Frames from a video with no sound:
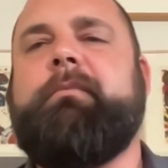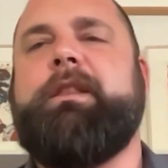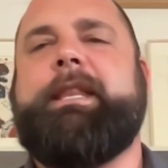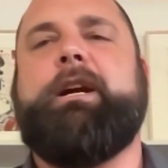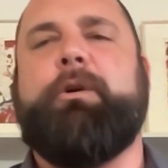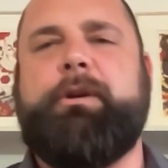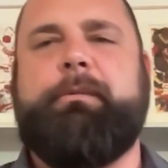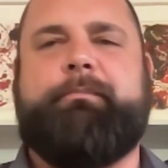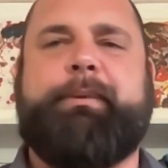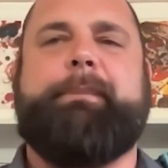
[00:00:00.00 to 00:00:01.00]
They go into
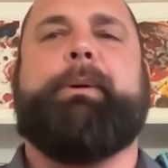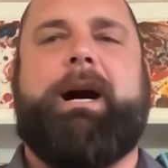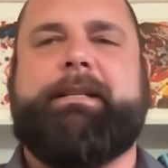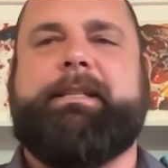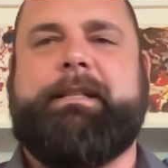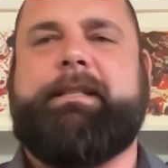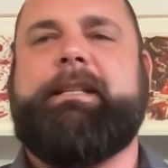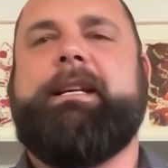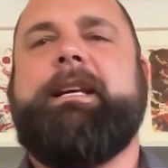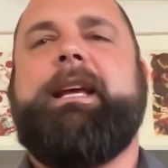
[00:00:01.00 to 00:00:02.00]
big boxes,
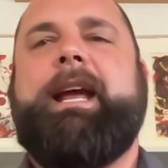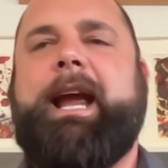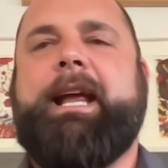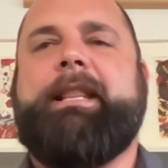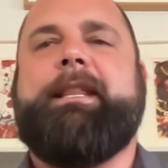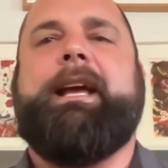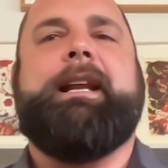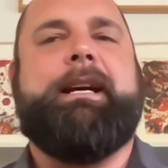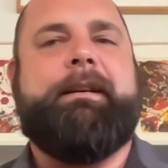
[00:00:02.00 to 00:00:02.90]
and then